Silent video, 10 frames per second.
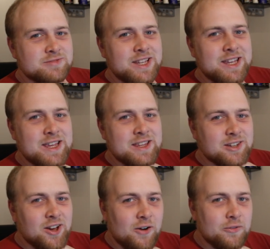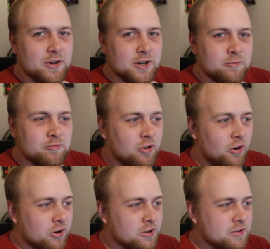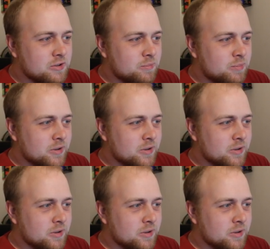need cover in rocks,